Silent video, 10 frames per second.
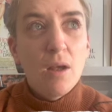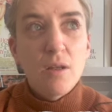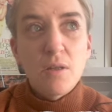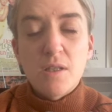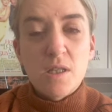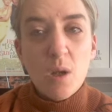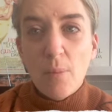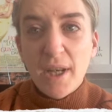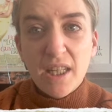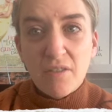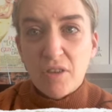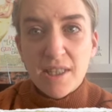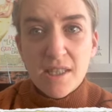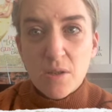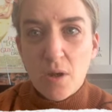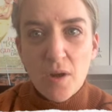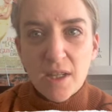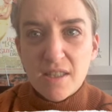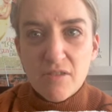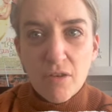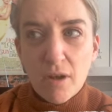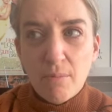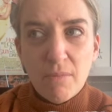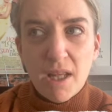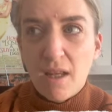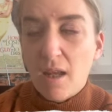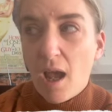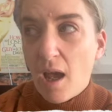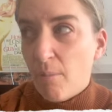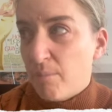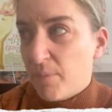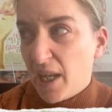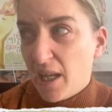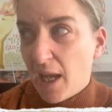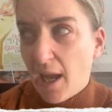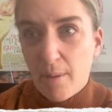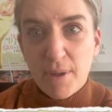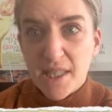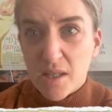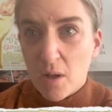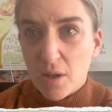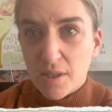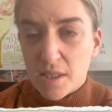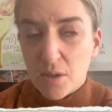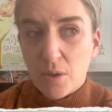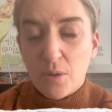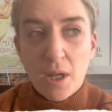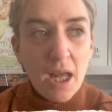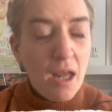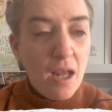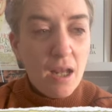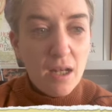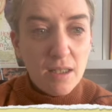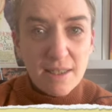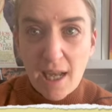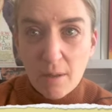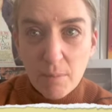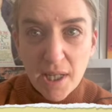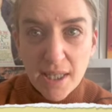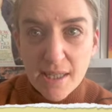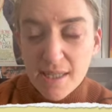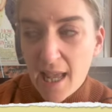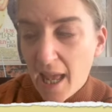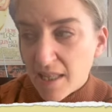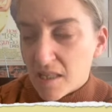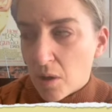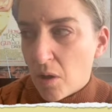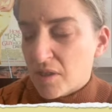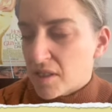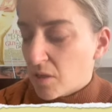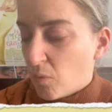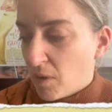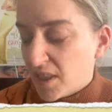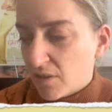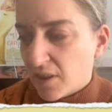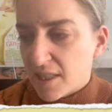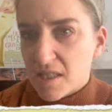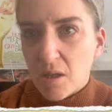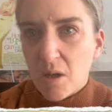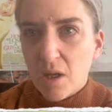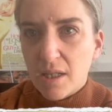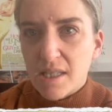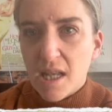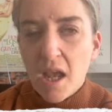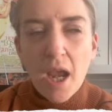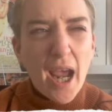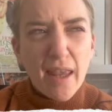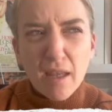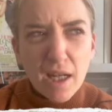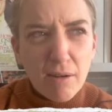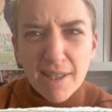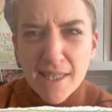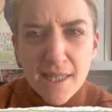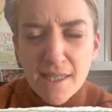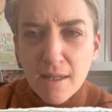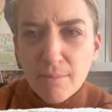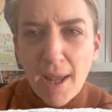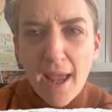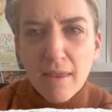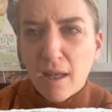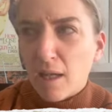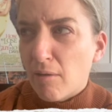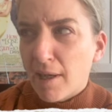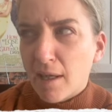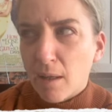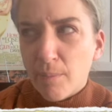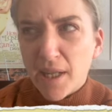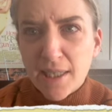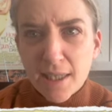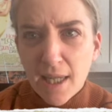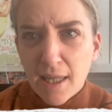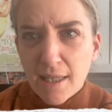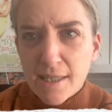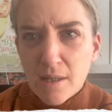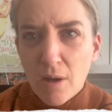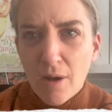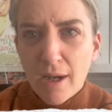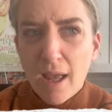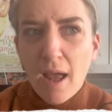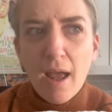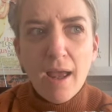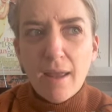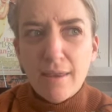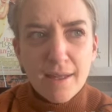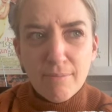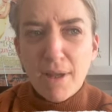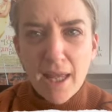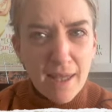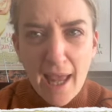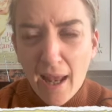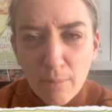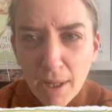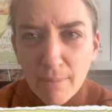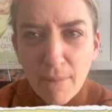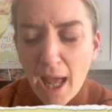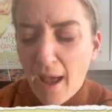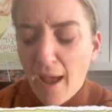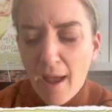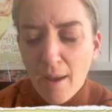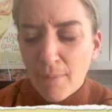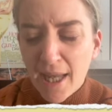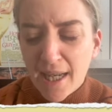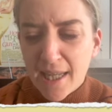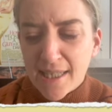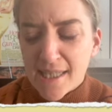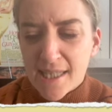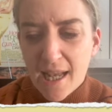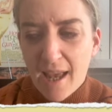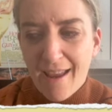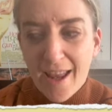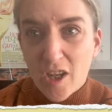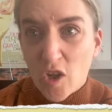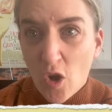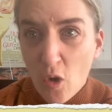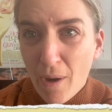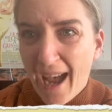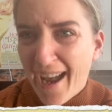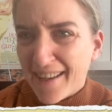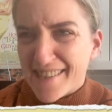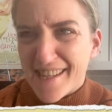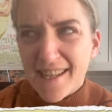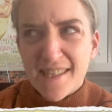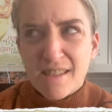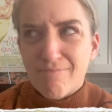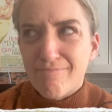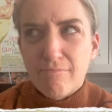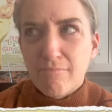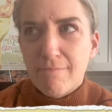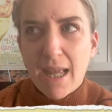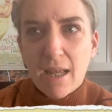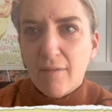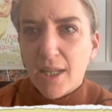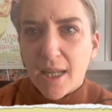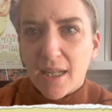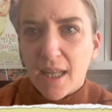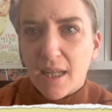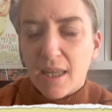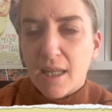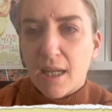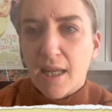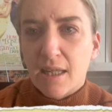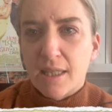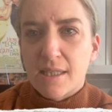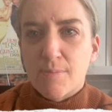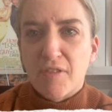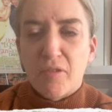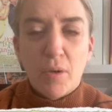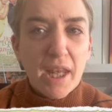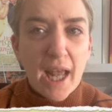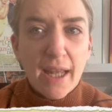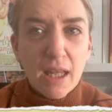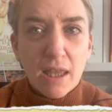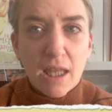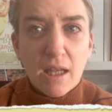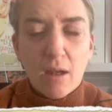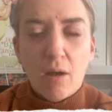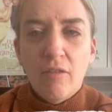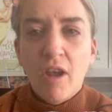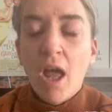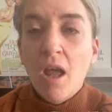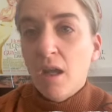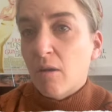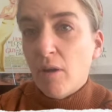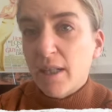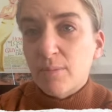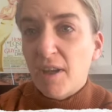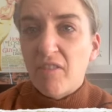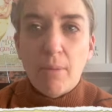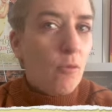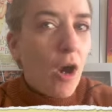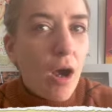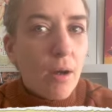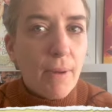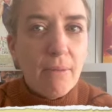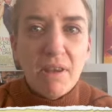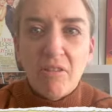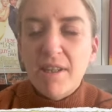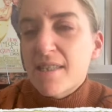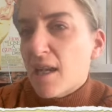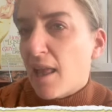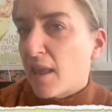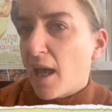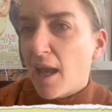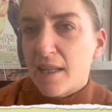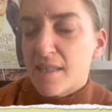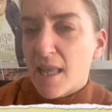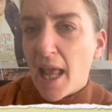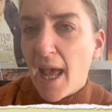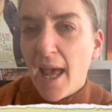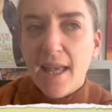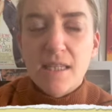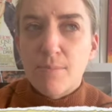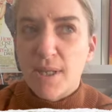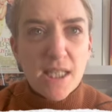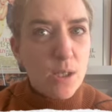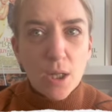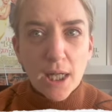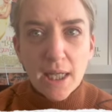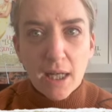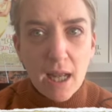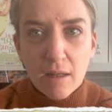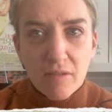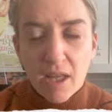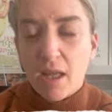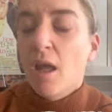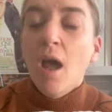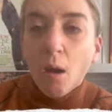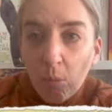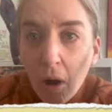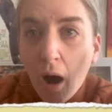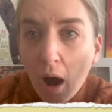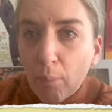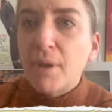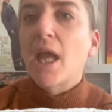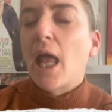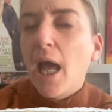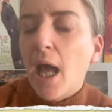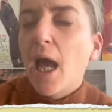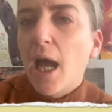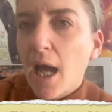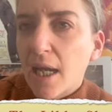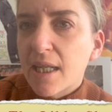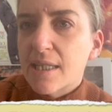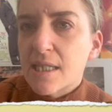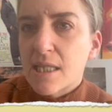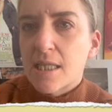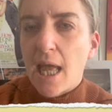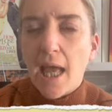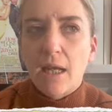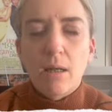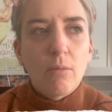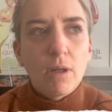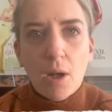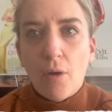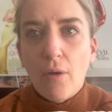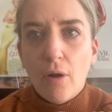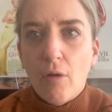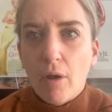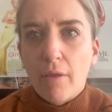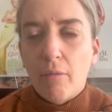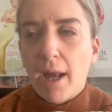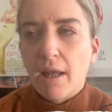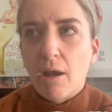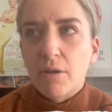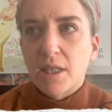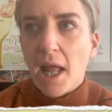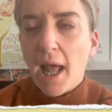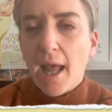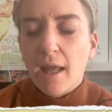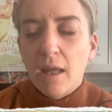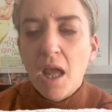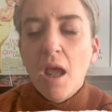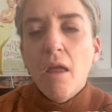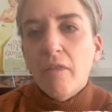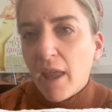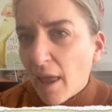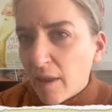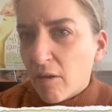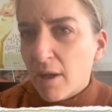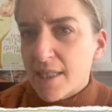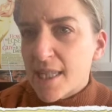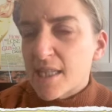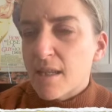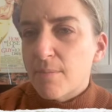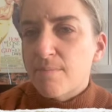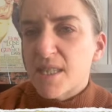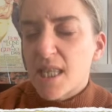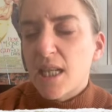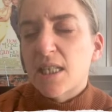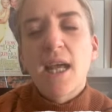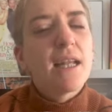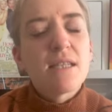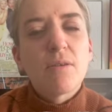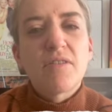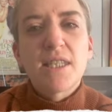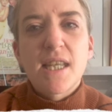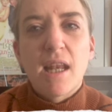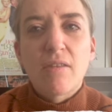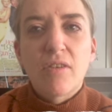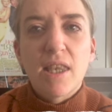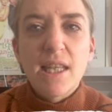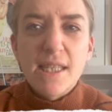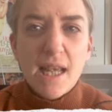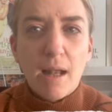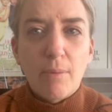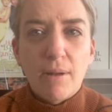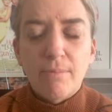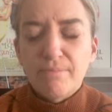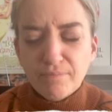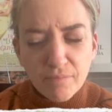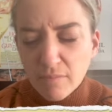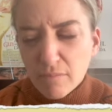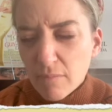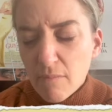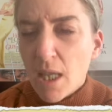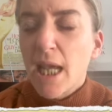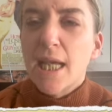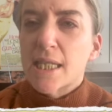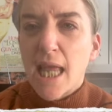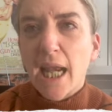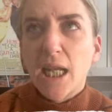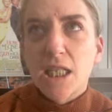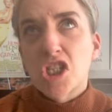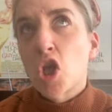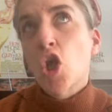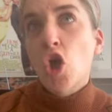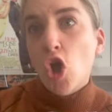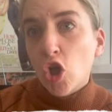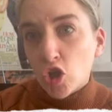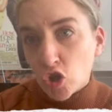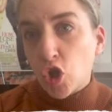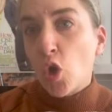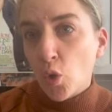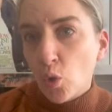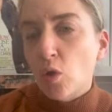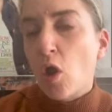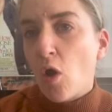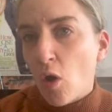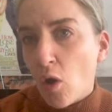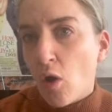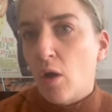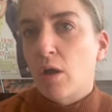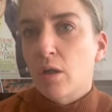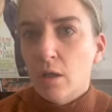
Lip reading: so many different songs, from upbeat, happy songs to downbeat, sad songs to wishful songs, and the lyricism and the lyrical ability in the song, in the album. I mean, it's no artist has ever done anything like this before that I can think of. Correct me if I'm wrong, maybe there is another artist that has, but certainly none of the popular artists that, are on the radio today. The other criticisms that Taylor Swift is getting for this album is that it's too long.